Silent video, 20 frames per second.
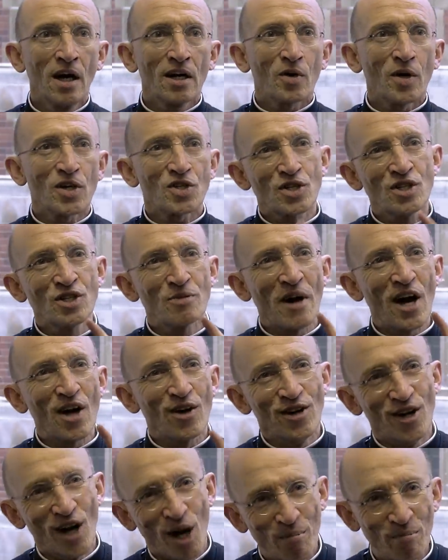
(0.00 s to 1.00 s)
questions
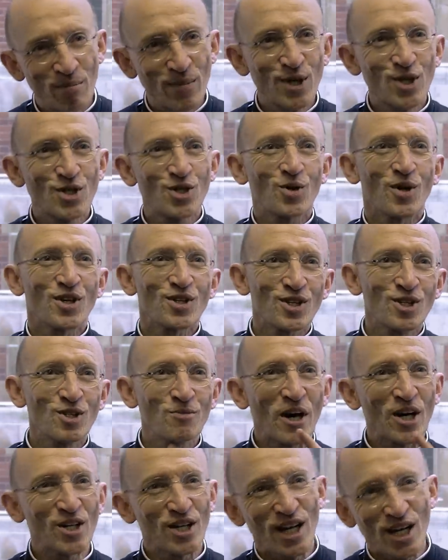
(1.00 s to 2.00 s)
about numbers, questions
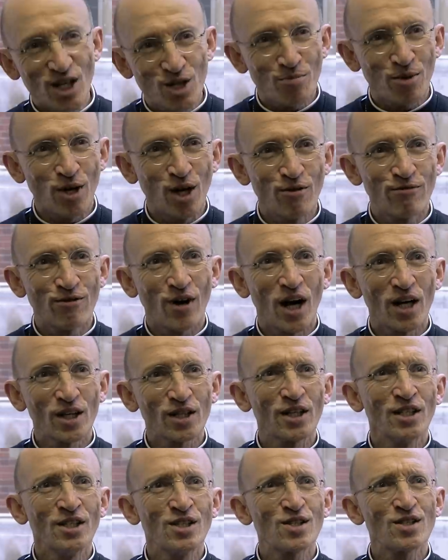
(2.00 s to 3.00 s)
about age profile
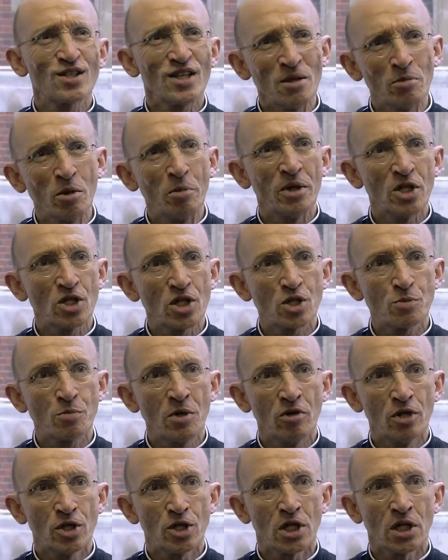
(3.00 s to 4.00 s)
can seem a bit
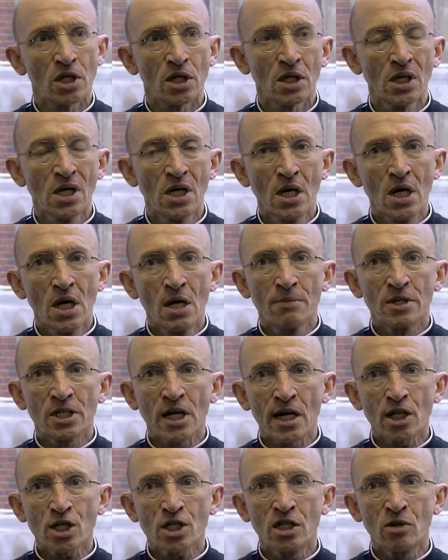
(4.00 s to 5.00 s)
dispiriting. But
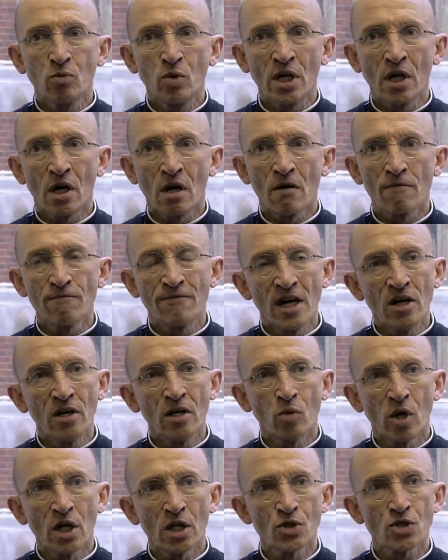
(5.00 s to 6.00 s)
actually we are
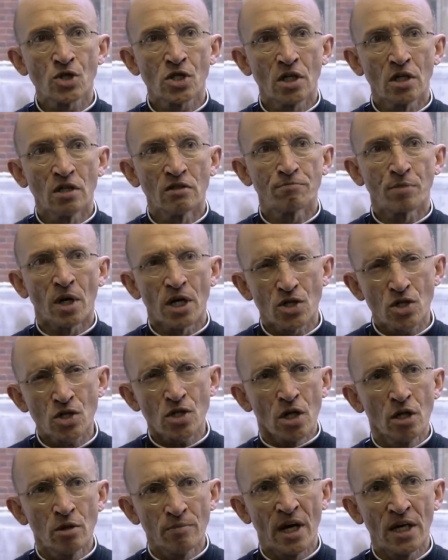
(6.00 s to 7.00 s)
very well served by
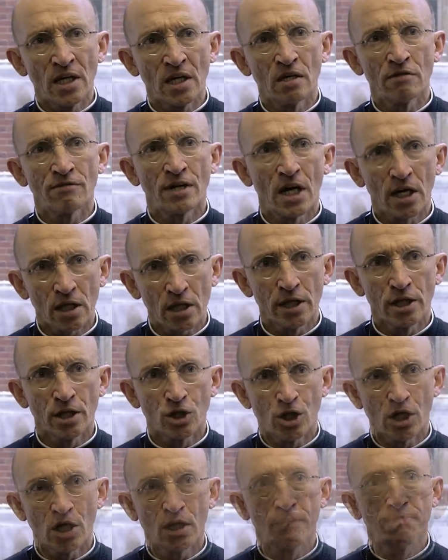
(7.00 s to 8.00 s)
so many of our
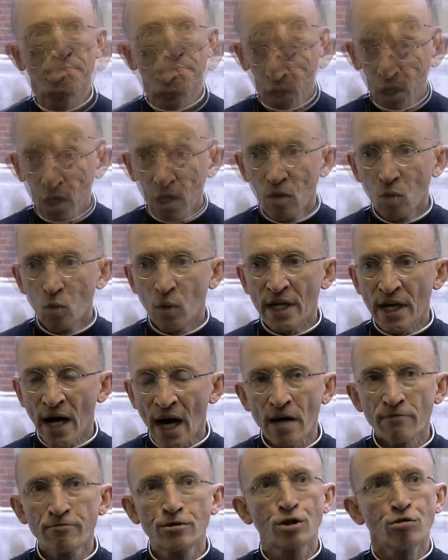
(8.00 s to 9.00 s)
clergy. We
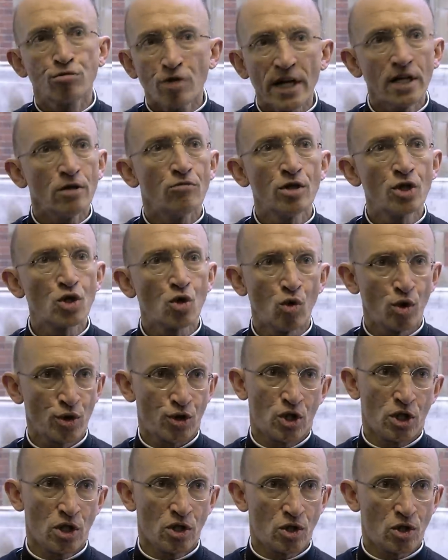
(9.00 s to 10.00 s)
have great
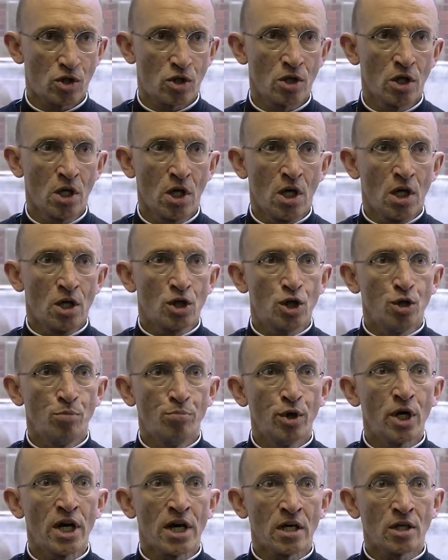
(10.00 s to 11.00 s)
resources to
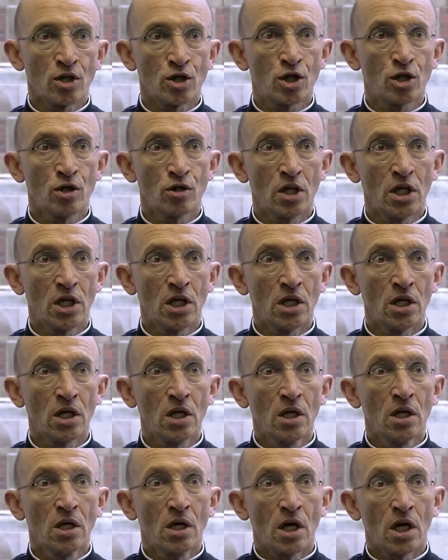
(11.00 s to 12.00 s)
bring to the
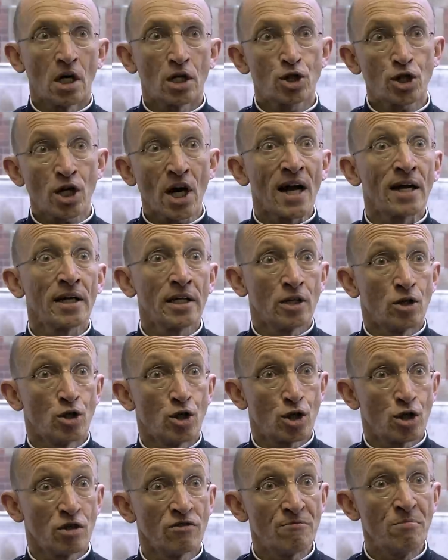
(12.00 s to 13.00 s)

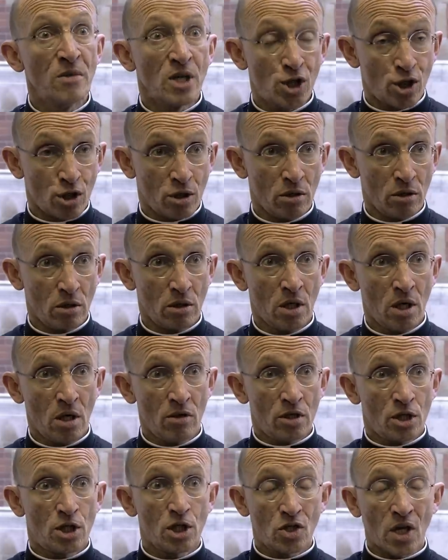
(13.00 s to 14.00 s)
challenge of mission
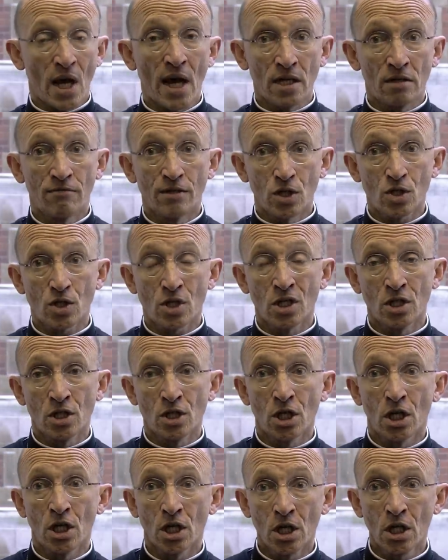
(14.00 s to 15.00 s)
that is ahead of us, and